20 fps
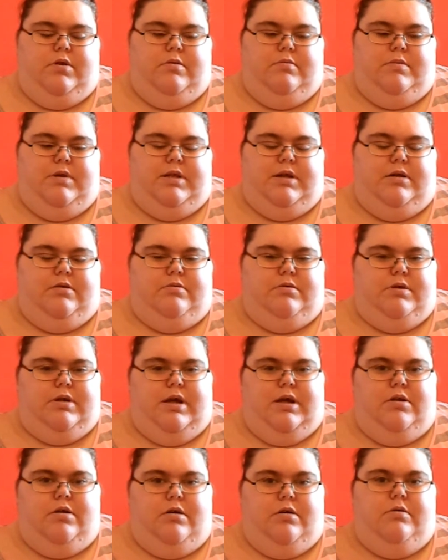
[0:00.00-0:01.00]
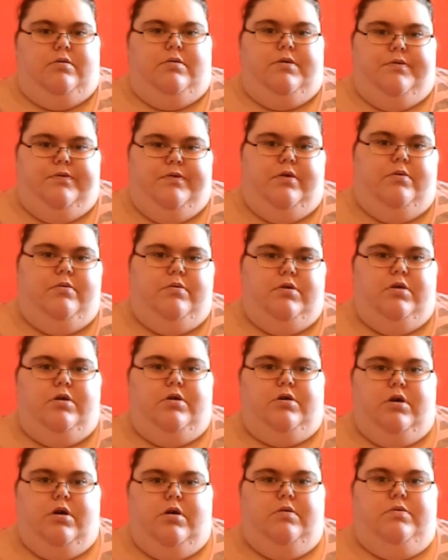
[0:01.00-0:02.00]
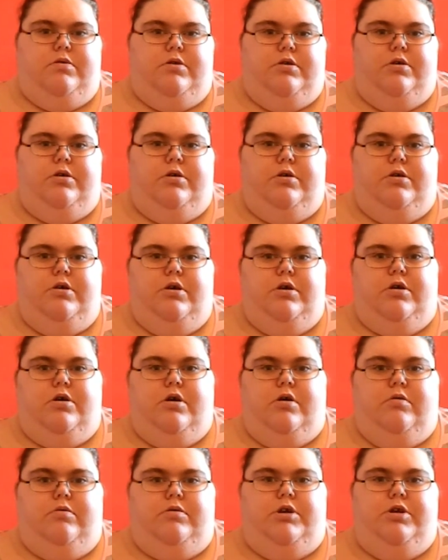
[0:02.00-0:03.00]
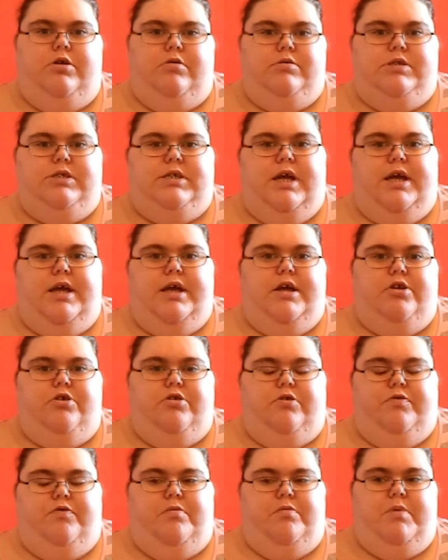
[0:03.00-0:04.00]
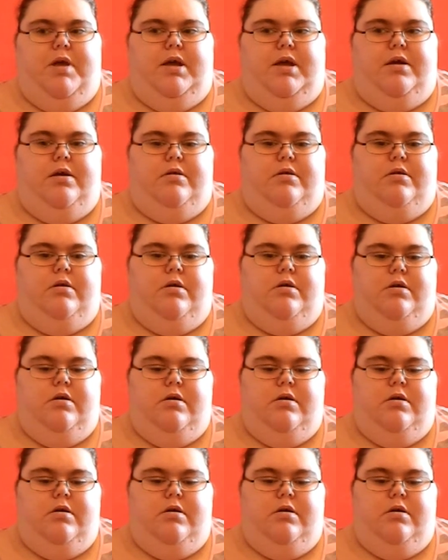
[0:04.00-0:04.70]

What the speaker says: my dad was like, no, if you want to go, you go, you don't stay here just for me, and